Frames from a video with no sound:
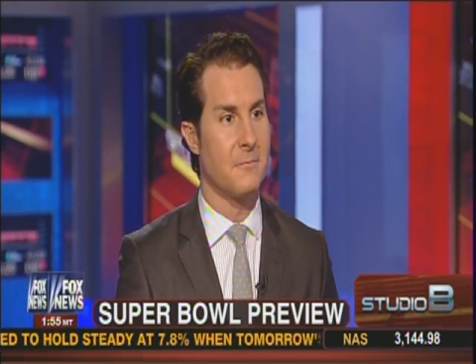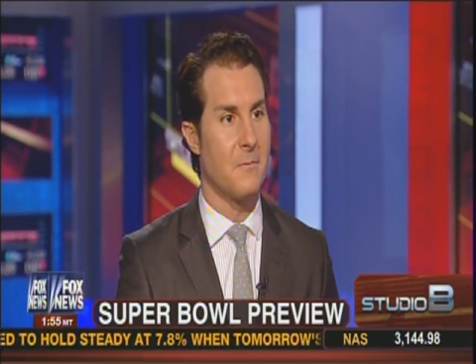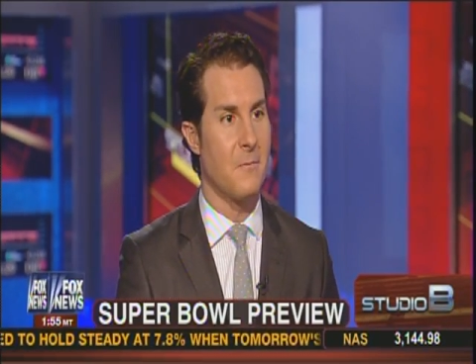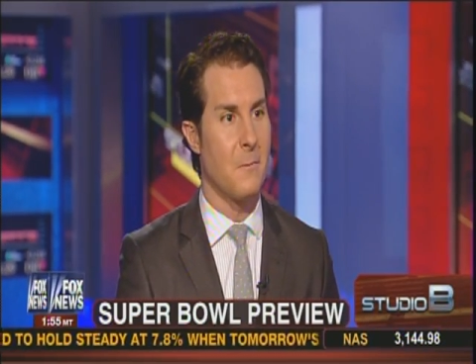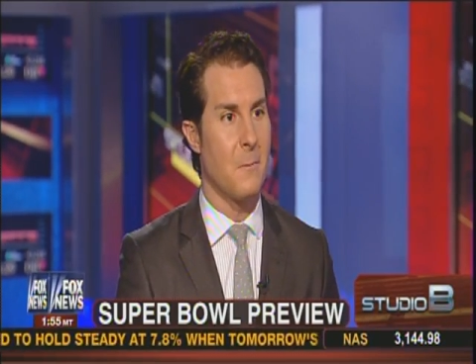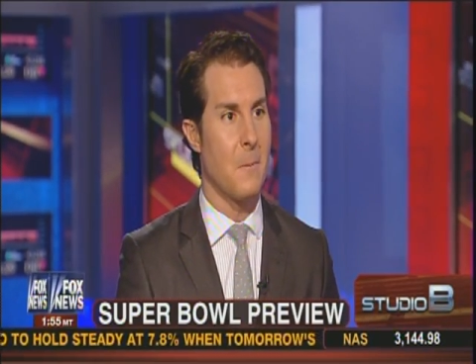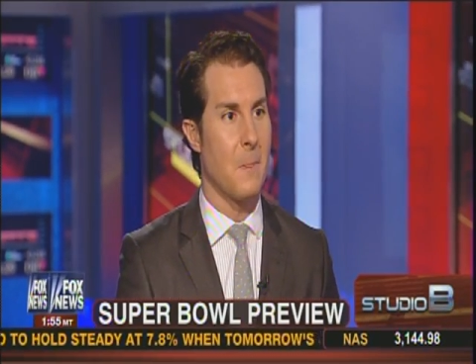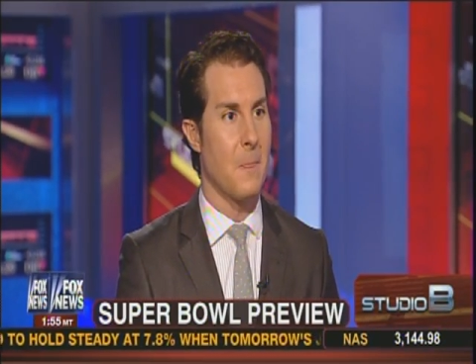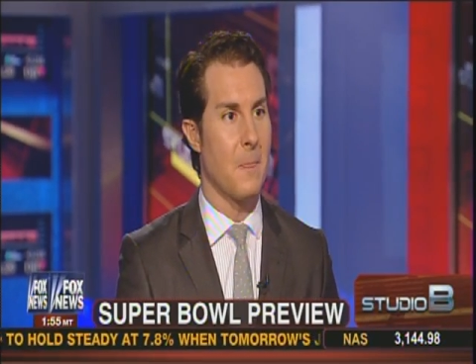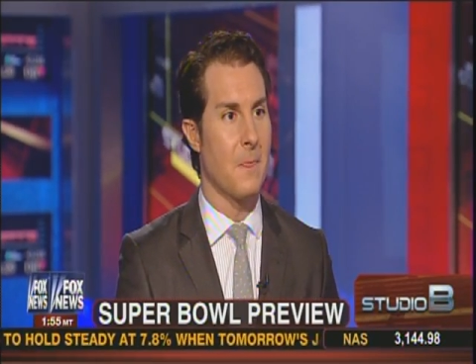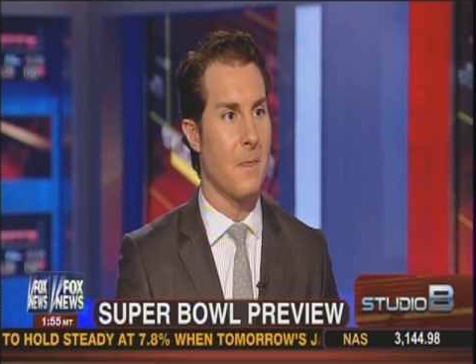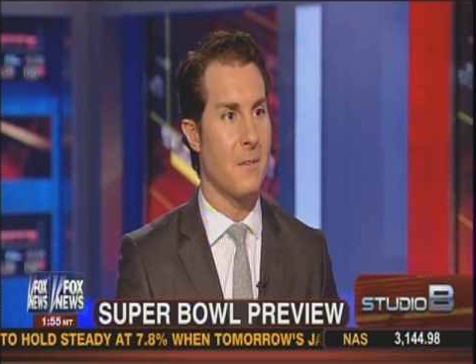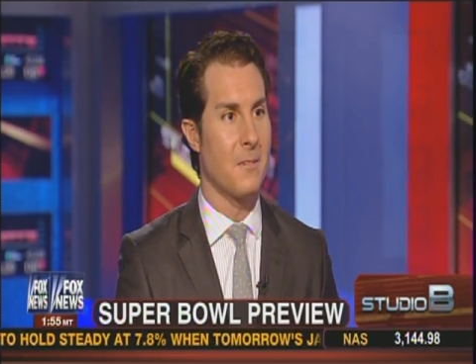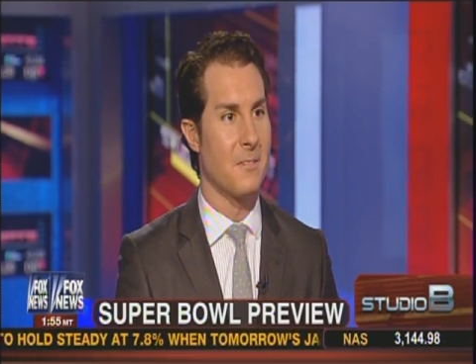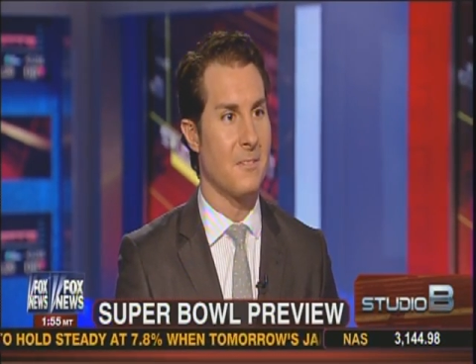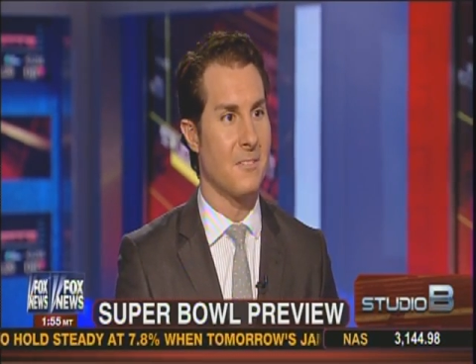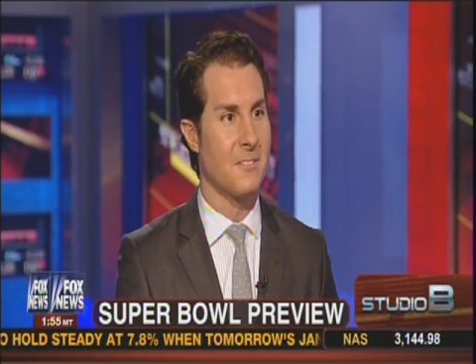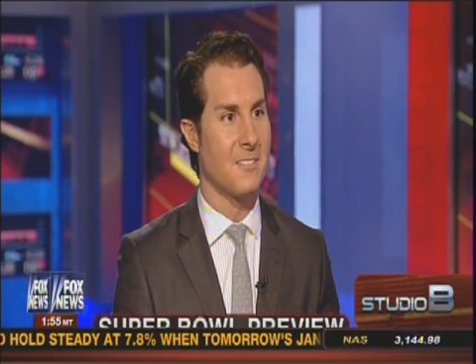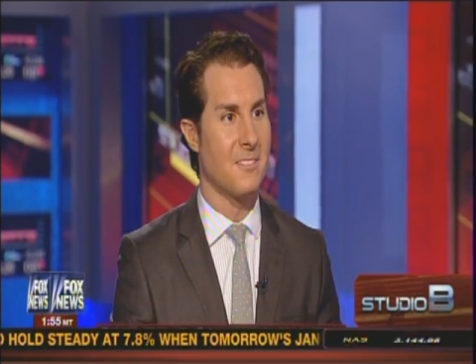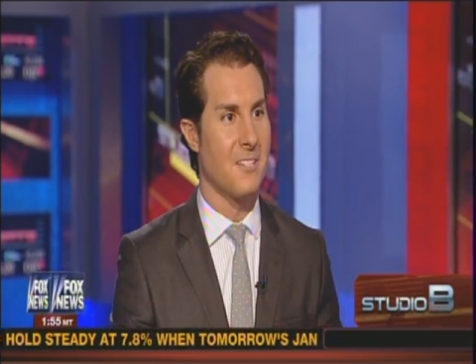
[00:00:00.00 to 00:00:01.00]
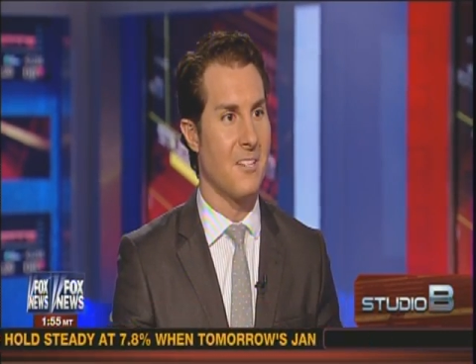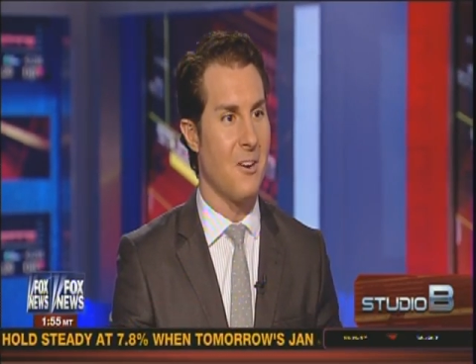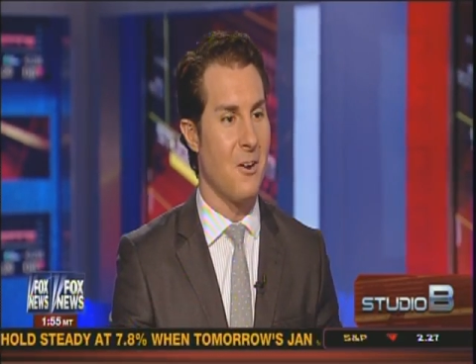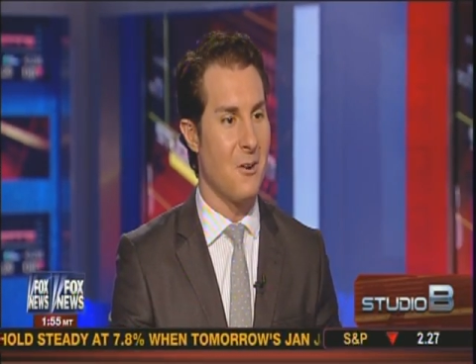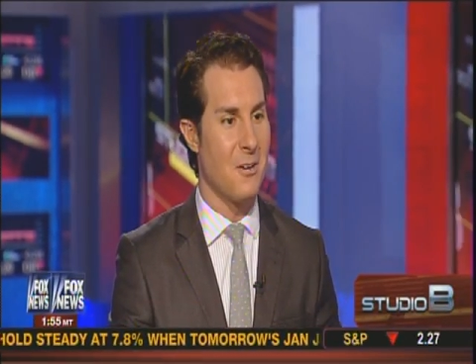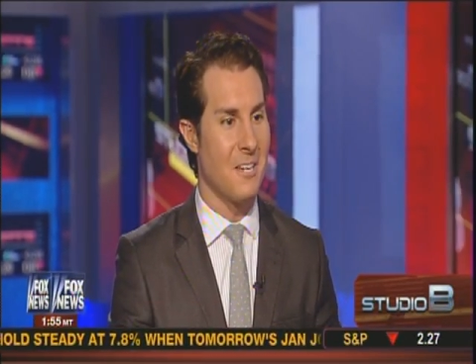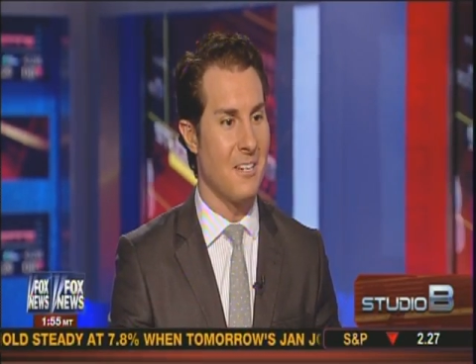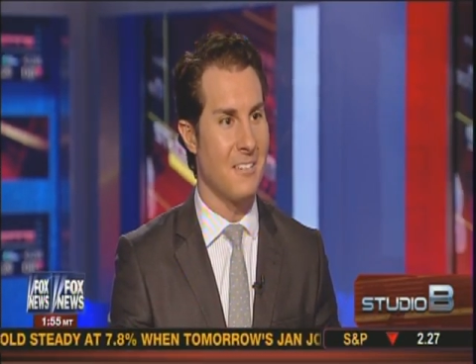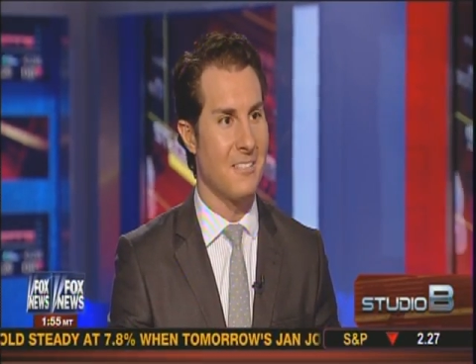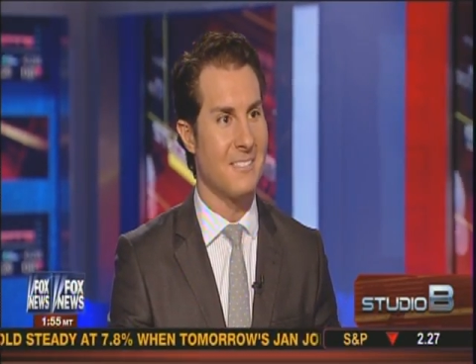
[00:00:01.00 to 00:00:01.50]
We'll definitely make the game.
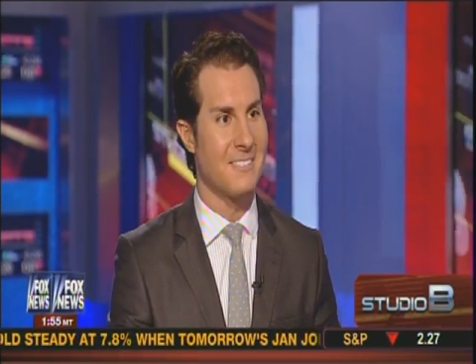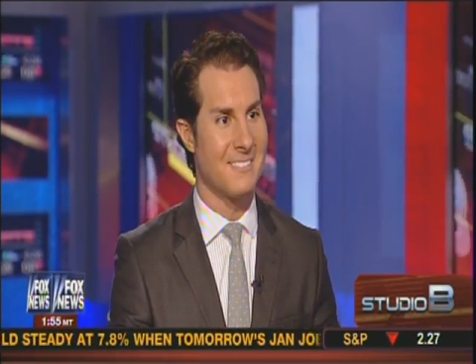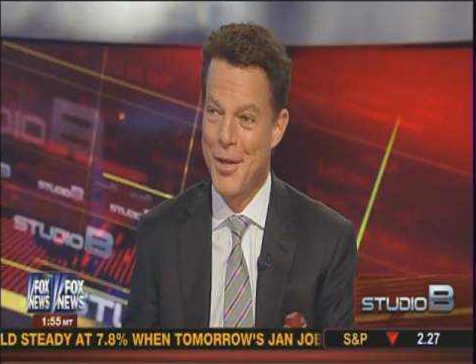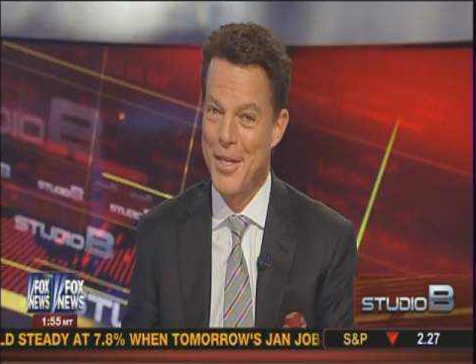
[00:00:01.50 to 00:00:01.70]
Mike Bako,